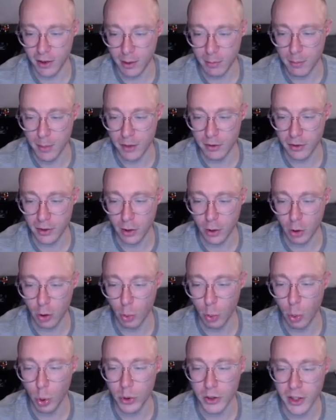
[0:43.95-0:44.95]
missing
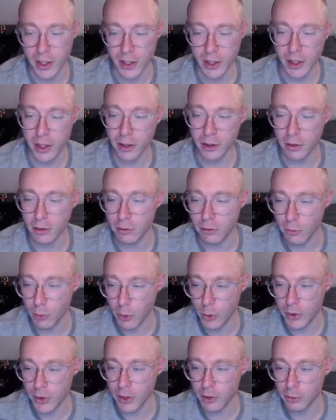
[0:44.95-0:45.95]
coordinate here
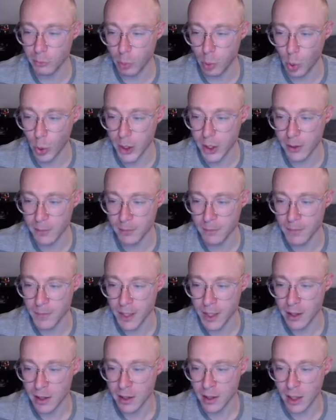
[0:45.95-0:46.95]
for this point,
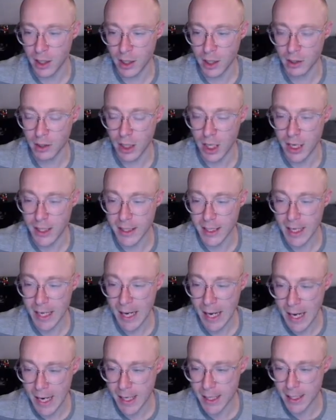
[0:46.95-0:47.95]
line
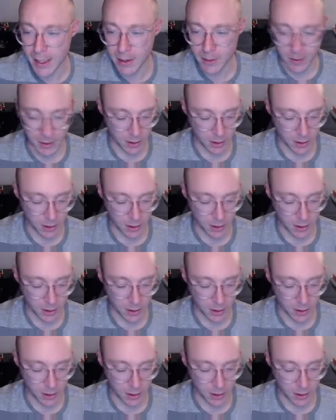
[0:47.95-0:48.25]
K,